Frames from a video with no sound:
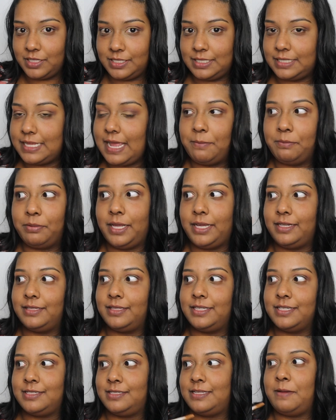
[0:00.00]
step. Like,
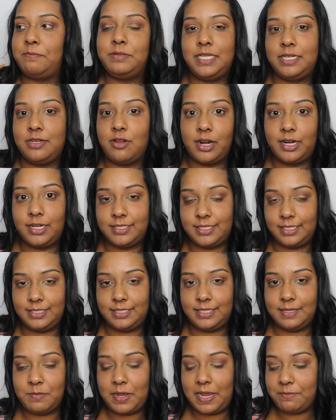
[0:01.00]
this step did not
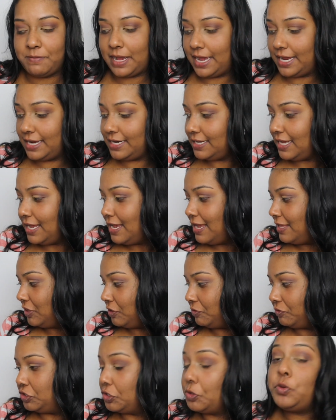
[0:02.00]
exist in my mind.
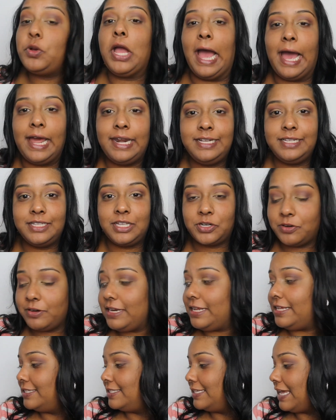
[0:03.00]
There was no cutting the
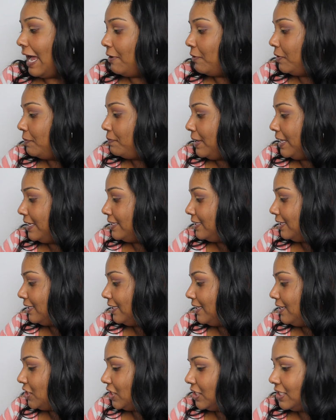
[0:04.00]
crease. I would
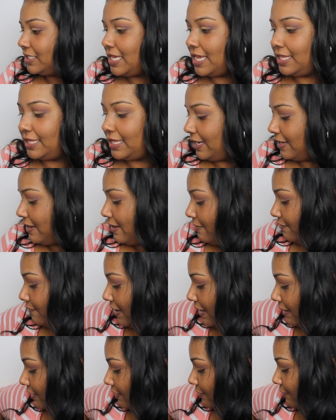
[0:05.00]
basically just take like a
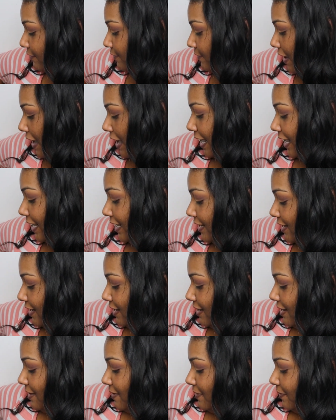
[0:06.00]
very fine,
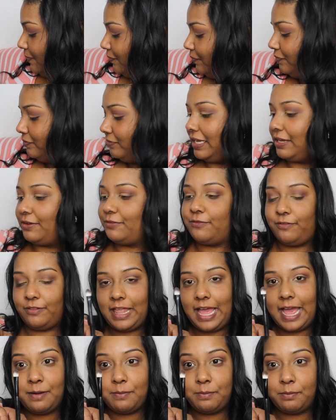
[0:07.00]
like
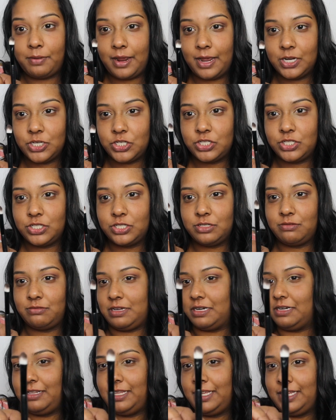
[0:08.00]
flat brush,
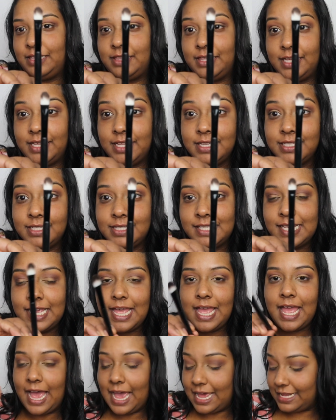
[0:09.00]
kind of like this,
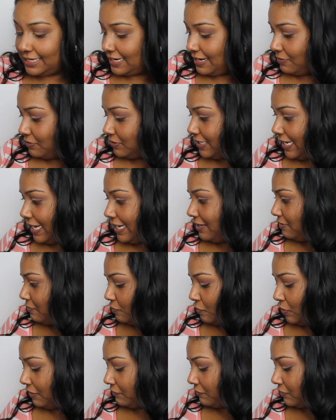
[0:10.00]
and then I would take
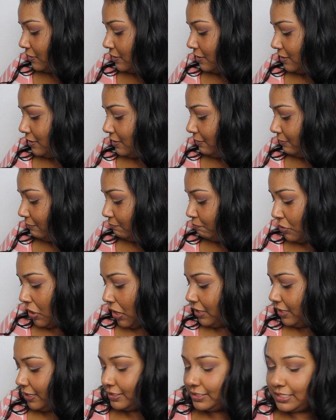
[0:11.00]
whatever
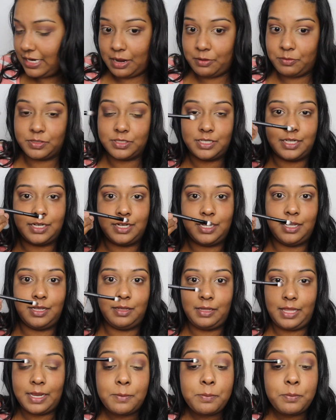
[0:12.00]
product I was gonna
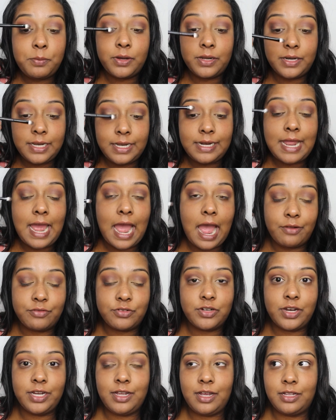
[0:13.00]
like put in
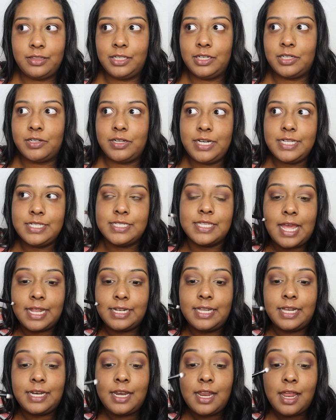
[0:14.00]
after I cut the crease, and
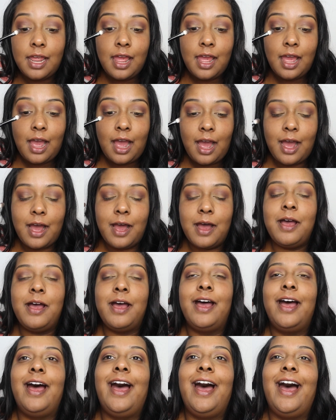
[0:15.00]
then
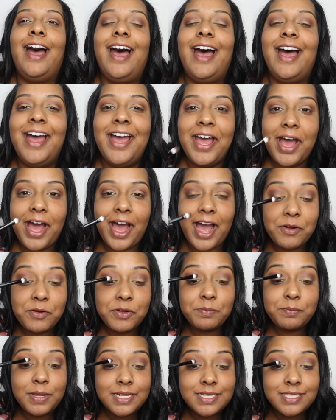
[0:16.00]
I
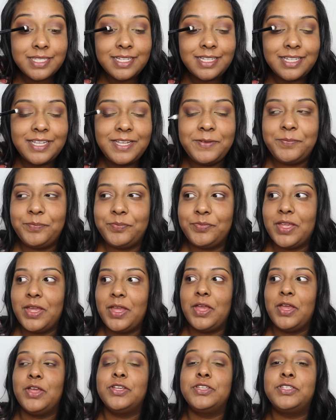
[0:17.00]
would basically,
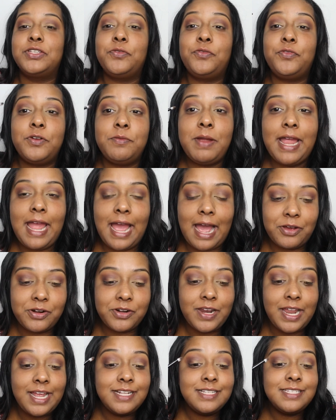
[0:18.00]
so for my outer
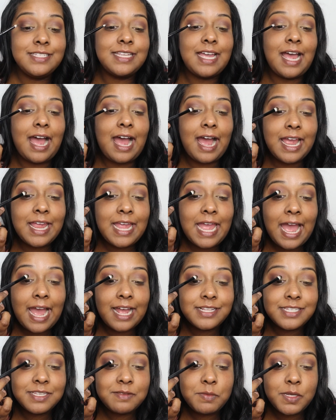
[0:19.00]
ends, I
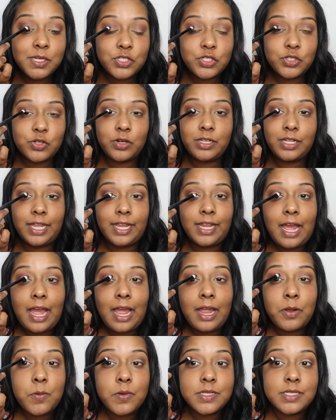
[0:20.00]
had to make sure like
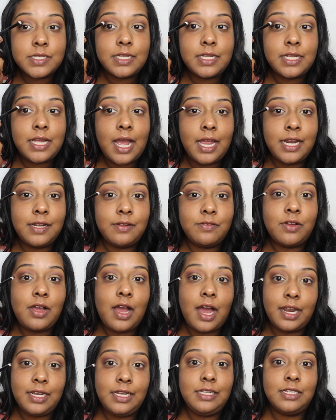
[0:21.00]
I was kind of
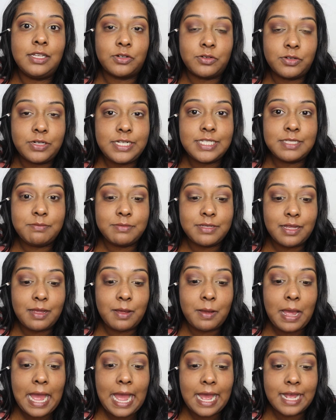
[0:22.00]
cutting the crease
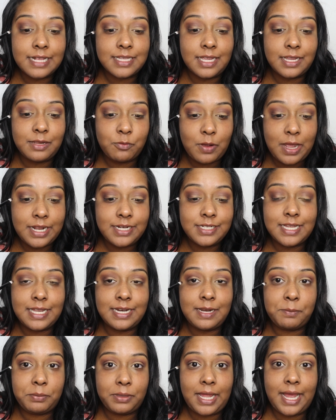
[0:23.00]
as I went and
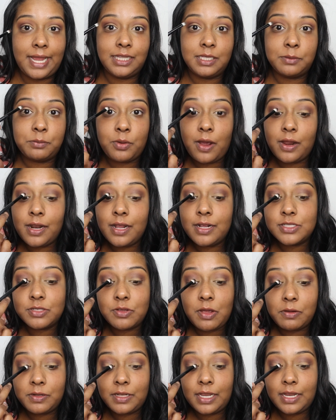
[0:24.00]
applied the product. So
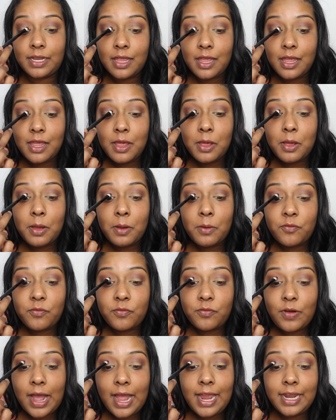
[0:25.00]
I would like
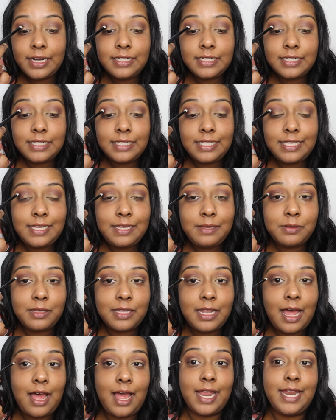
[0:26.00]
finely
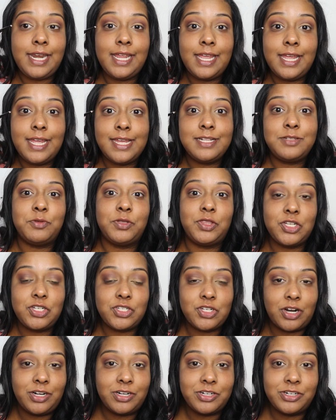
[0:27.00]
line it with the
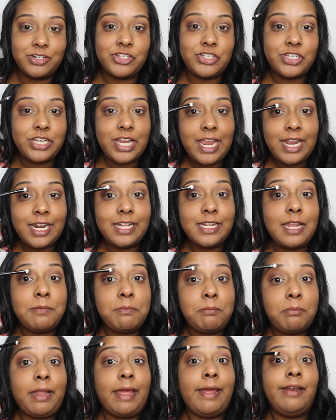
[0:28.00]
darker shade and then
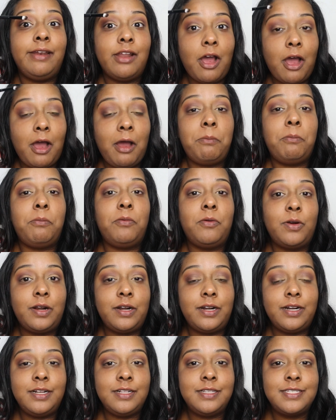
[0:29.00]
blend
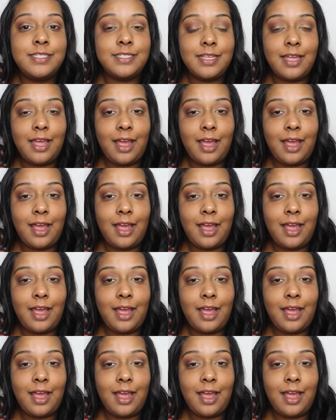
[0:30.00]
upwards,